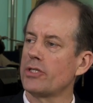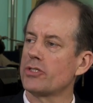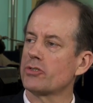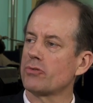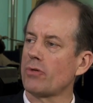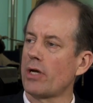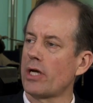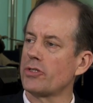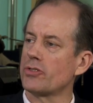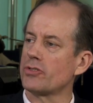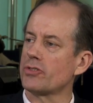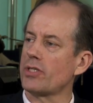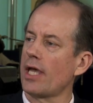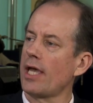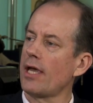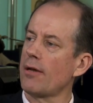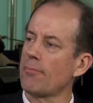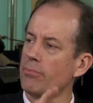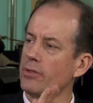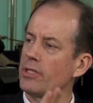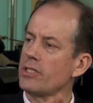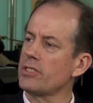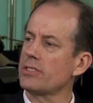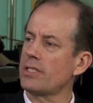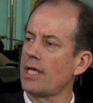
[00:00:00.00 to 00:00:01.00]
stranger, say, hey,
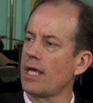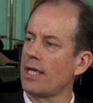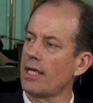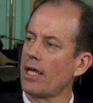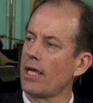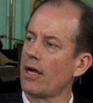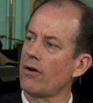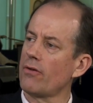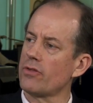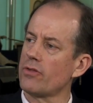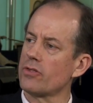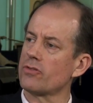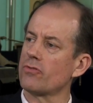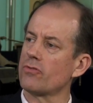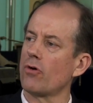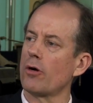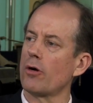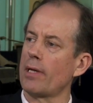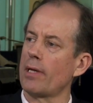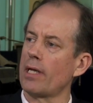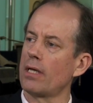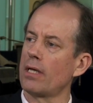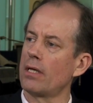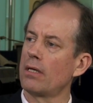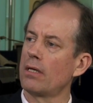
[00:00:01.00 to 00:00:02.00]
please take care of this for
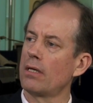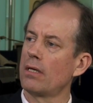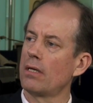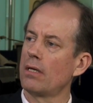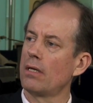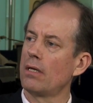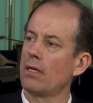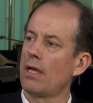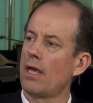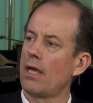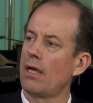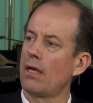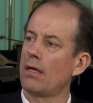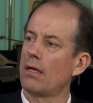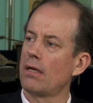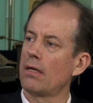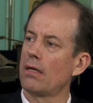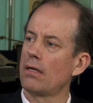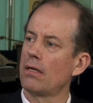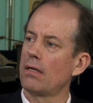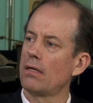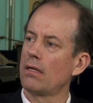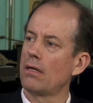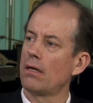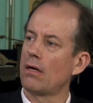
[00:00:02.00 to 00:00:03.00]
me.
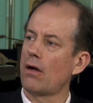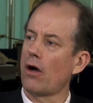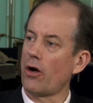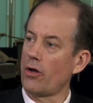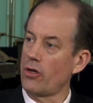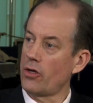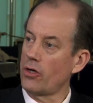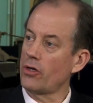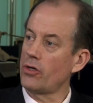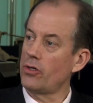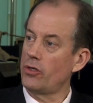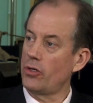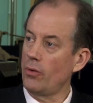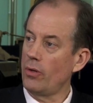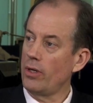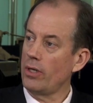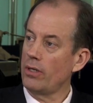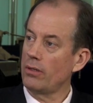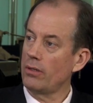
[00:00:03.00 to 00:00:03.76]
Are you going right. to do it?